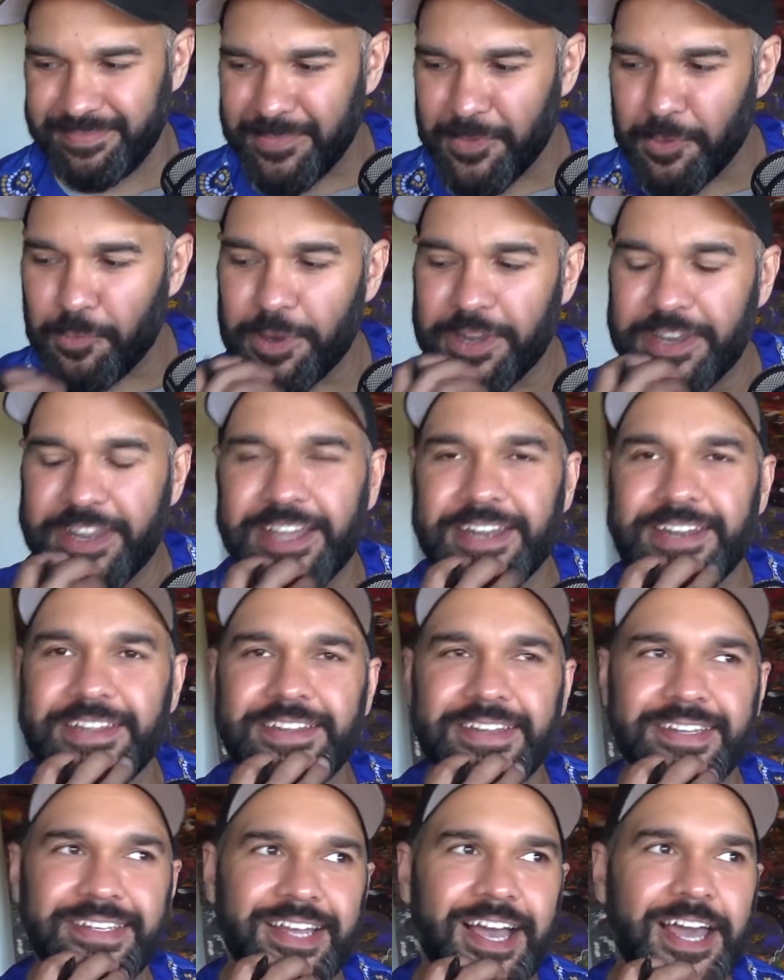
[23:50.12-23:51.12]

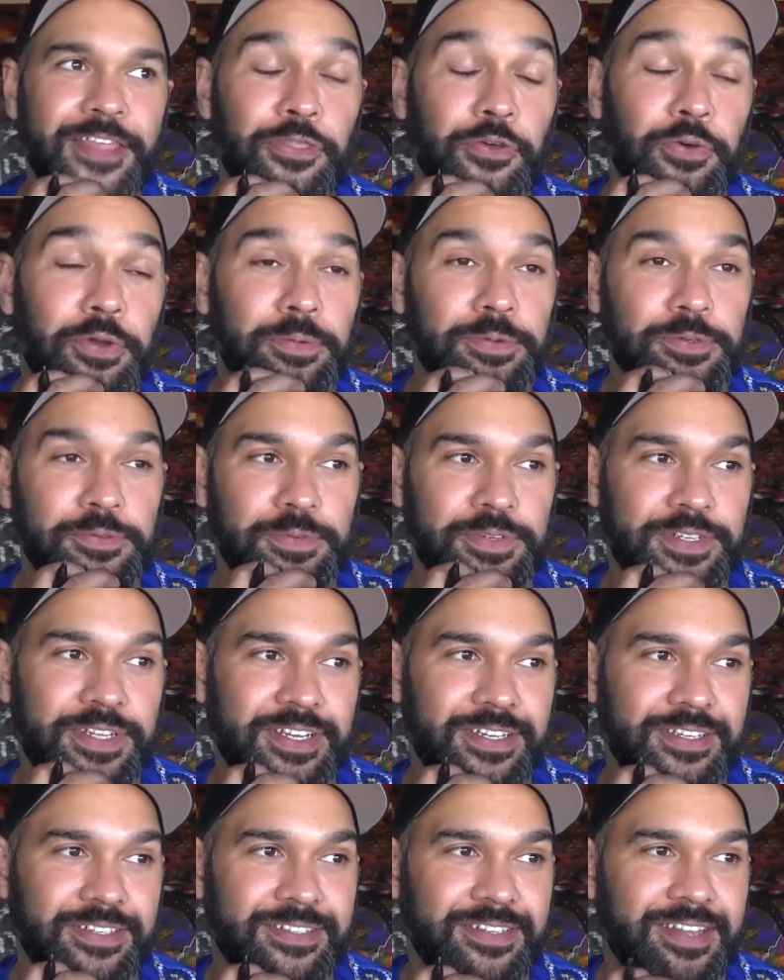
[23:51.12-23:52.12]
redundant. I thought it was
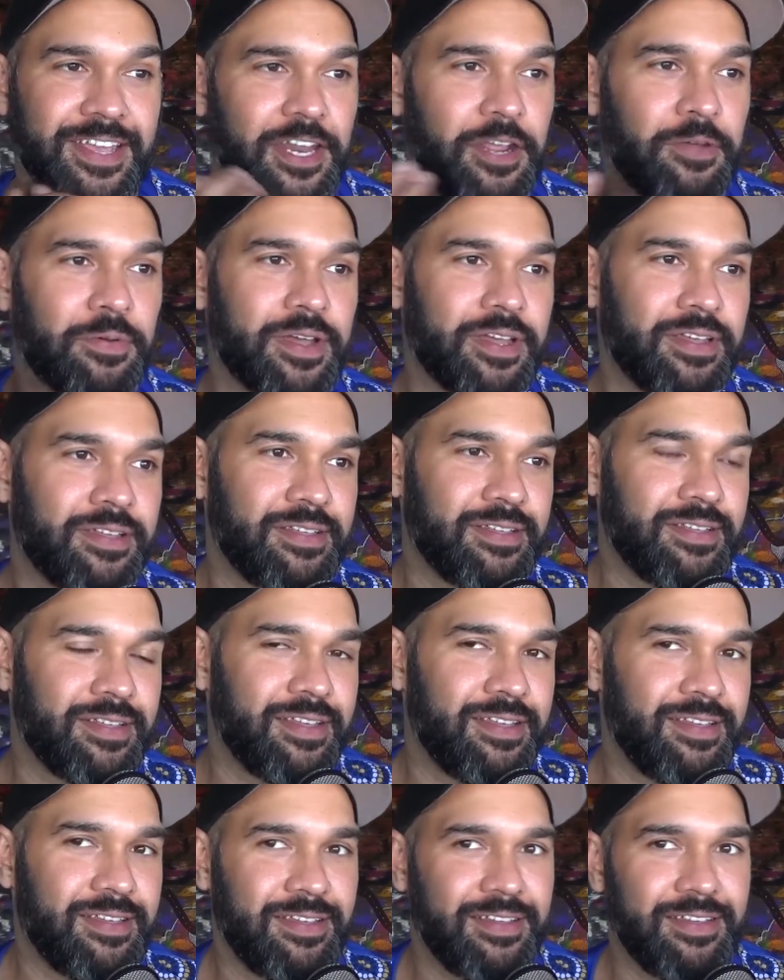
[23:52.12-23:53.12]
redundant anyway,
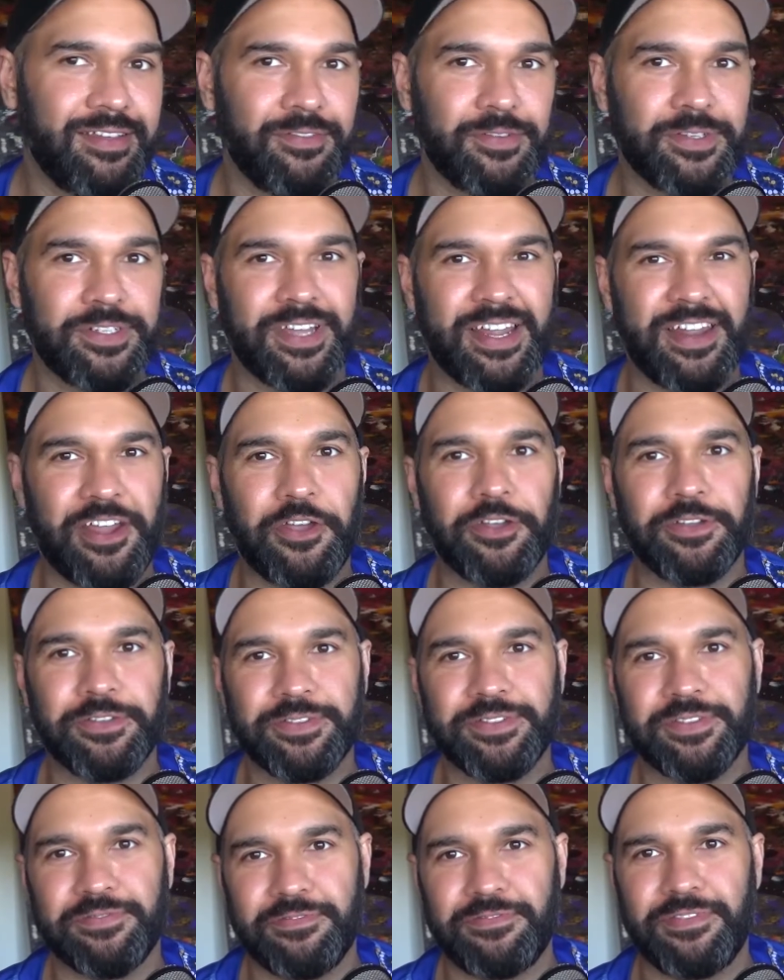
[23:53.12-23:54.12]
which I know
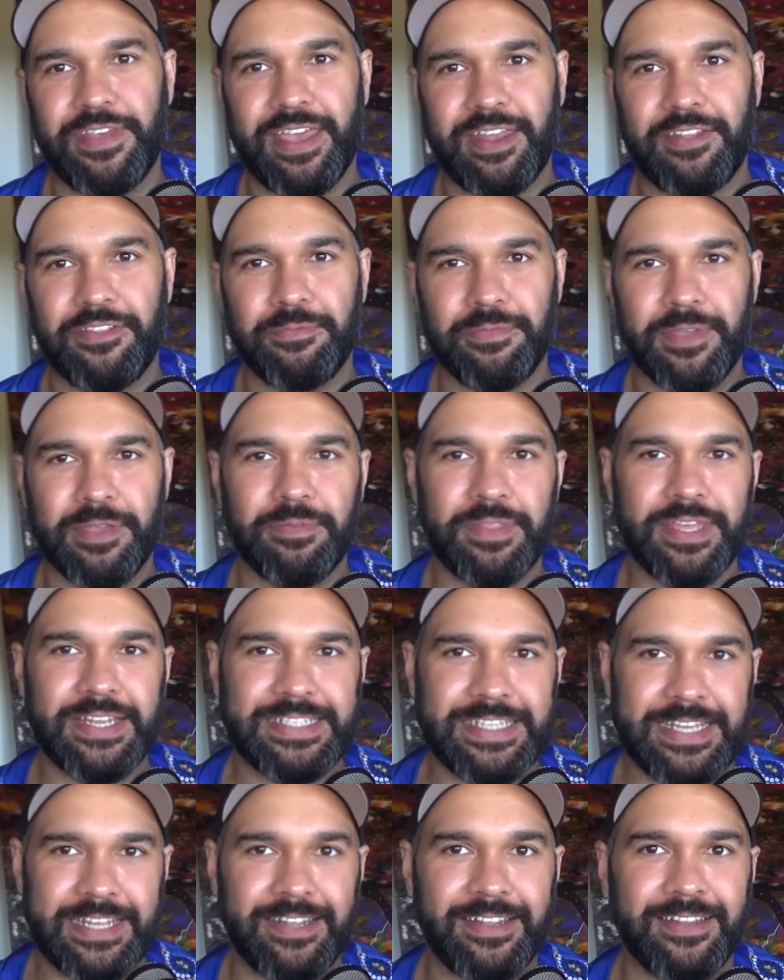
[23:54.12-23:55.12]
isn't fair to the people that
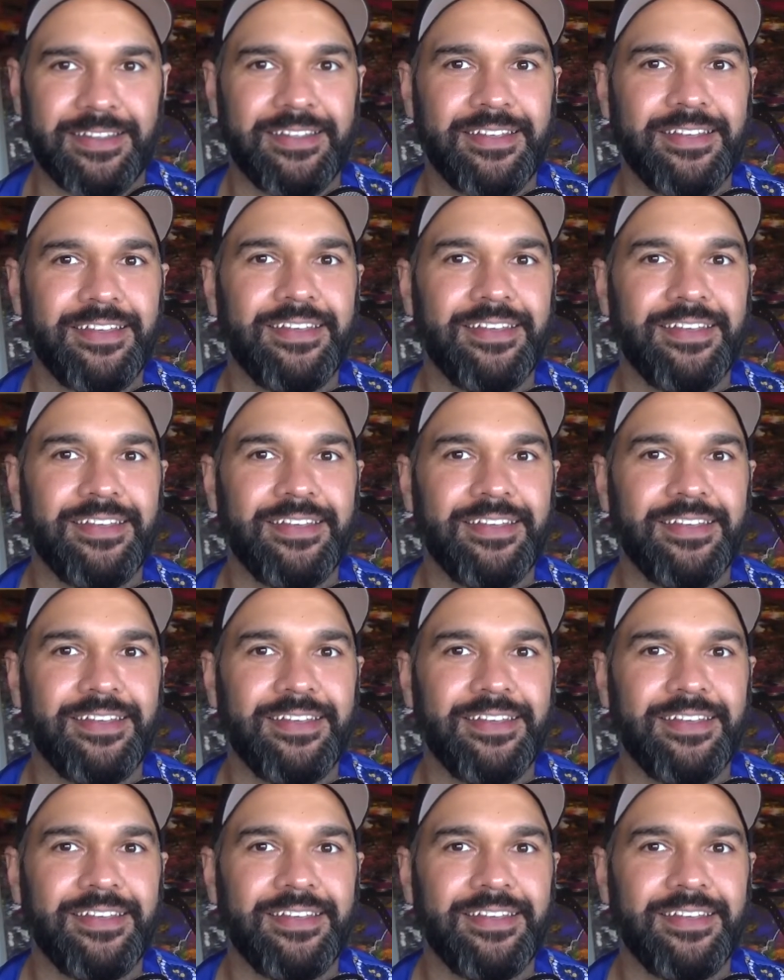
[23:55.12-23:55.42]
did it.